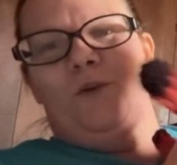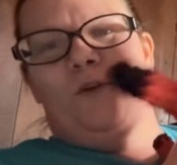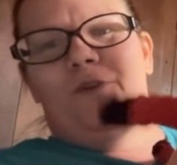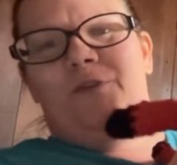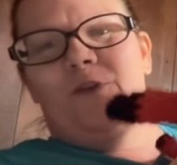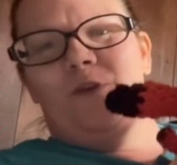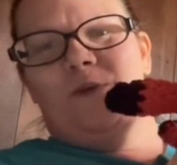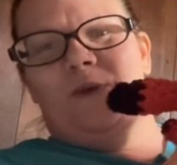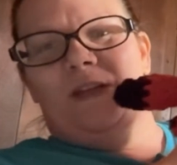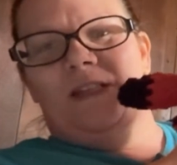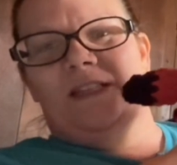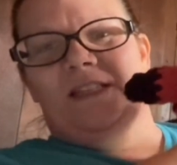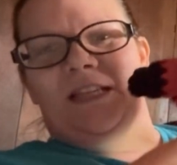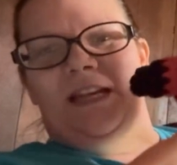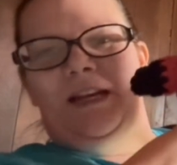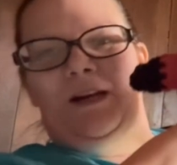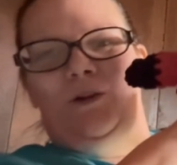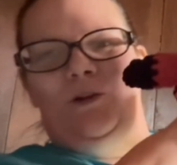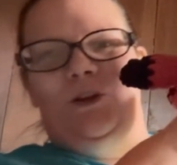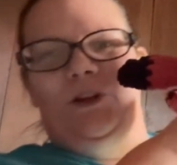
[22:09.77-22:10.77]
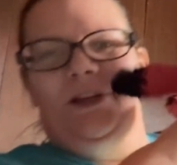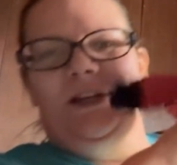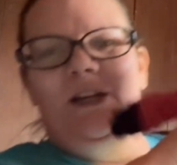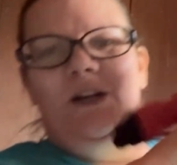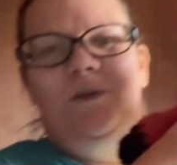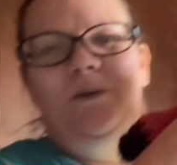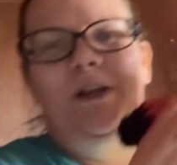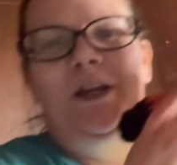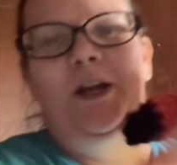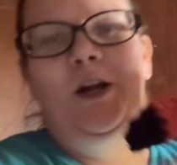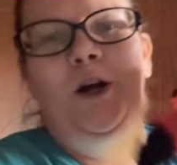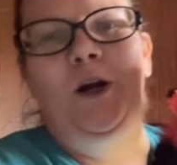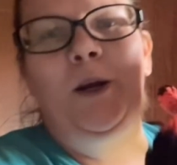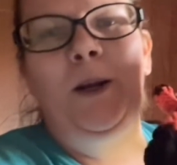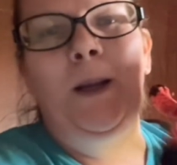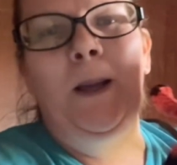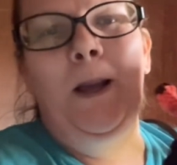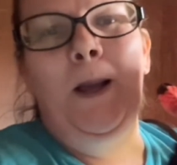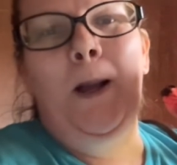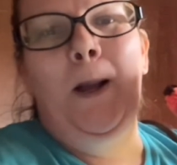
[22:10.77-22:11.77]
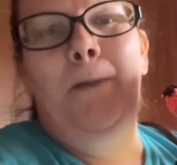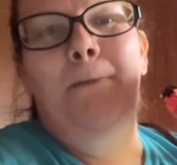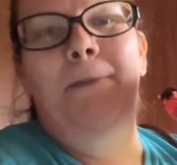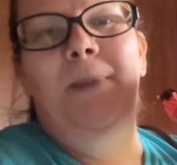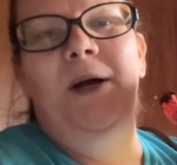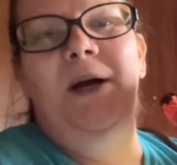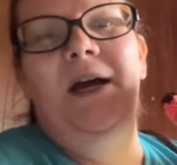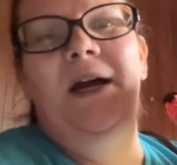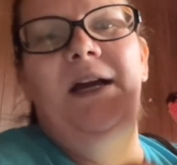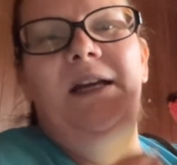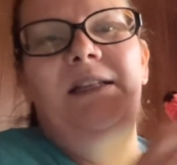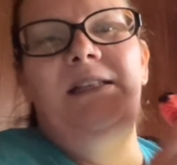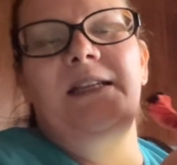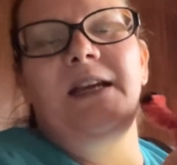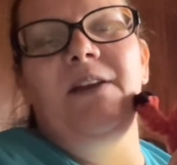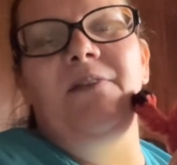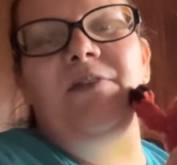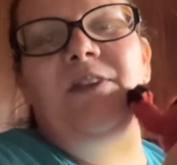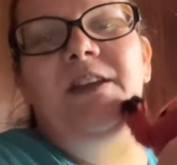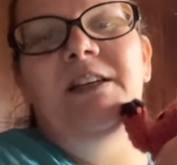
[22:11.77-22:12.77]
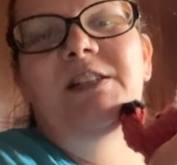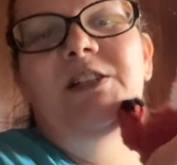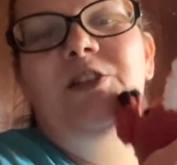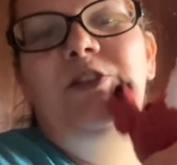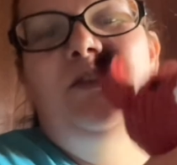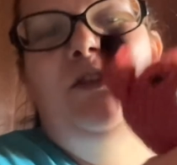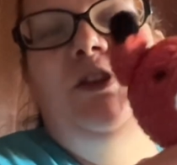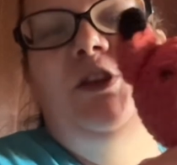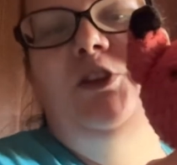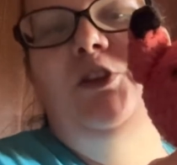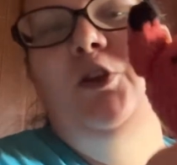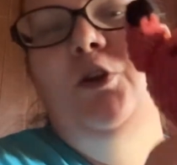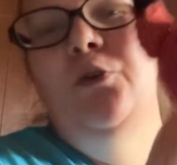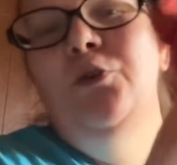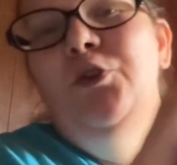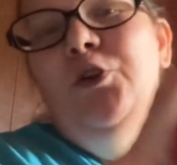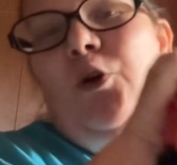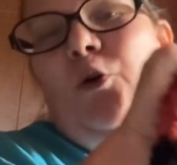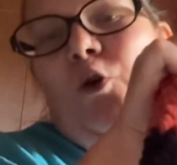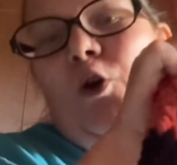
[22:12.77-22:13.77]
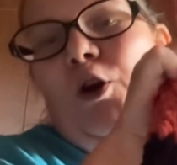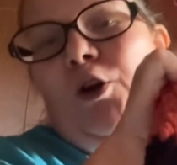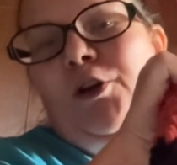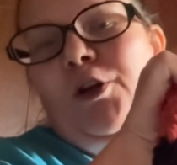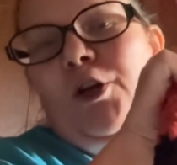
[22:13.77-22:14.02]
if you can tell looking on here, but the new yarn